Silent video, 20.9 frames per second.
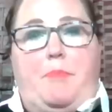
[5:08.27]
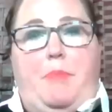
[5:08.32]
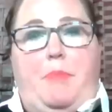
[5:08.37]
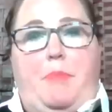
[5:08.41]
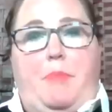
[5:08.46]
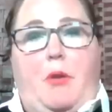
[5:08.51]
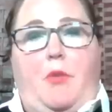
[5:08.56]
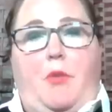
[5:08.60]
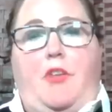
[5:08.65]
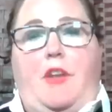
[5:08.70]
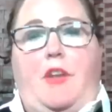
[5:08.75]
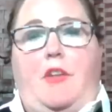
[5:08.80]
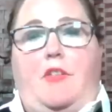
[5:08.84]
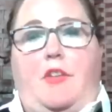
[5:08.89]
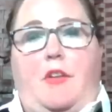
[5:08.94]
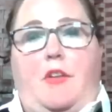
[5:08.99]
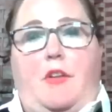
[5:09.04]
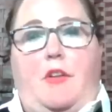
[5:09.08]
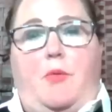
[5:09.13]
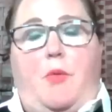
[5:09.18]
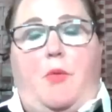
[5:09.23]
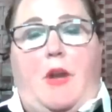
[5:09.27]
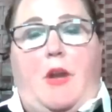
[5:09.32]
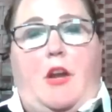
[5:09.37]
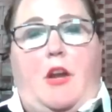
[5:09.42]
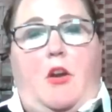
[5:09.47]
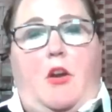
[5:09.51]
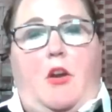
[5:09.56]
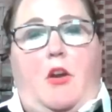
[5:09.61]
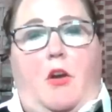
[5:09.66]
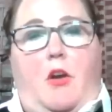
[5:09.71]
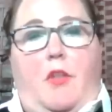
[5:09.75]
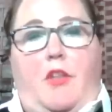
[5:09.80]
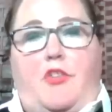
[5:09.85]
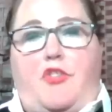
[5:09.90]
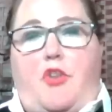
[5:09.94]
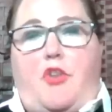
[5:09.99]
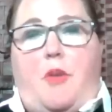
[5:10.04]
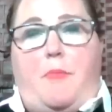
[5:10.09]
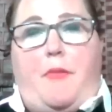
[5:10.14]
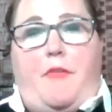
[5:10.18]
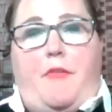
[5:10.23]
built into what I call the
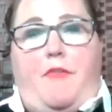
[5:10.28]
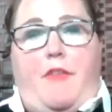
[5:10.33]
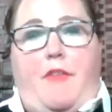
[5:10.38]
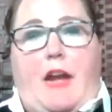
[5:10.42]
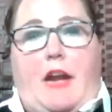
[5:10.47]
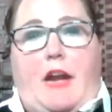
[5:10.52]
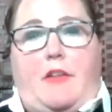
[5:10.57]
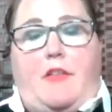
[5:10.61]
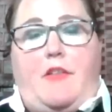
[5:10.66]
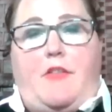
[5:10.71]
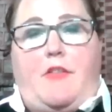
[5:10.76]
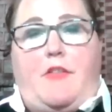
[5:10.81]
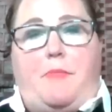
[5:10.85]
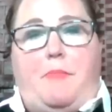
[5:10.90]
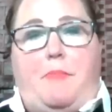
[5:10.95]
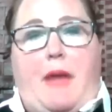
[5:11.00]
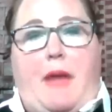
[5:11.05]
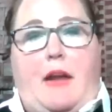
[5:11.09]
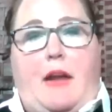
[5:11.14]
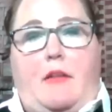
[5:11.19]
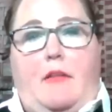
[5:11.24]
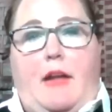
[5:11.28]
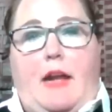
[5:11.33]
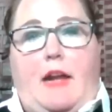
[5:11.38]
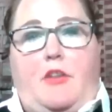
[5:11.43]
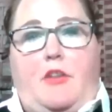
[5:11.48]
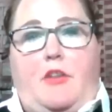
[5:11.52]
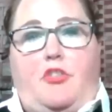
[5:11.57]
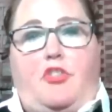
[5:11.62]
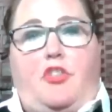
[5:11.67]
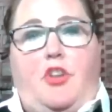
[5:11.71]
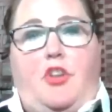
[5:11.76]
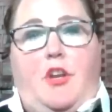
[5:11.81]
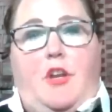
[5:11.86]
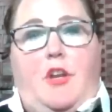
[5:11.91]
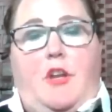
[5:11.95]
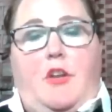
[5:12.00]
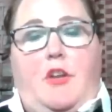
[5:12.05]
Trump effect, this backlash